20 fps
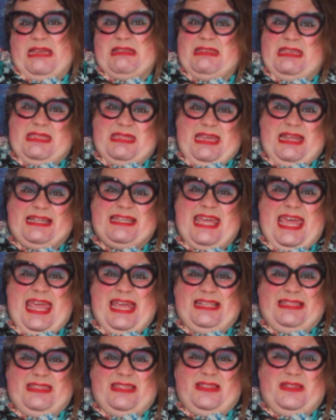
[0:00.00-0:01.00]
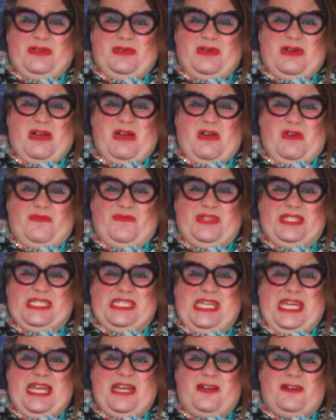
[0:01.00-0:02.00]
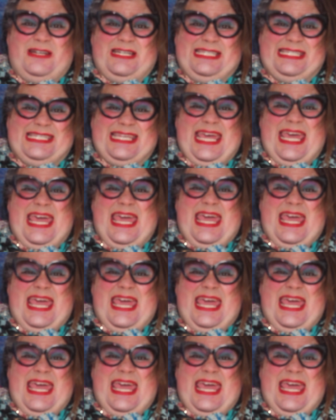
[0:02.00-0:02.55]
And then they take the little coffee cherries,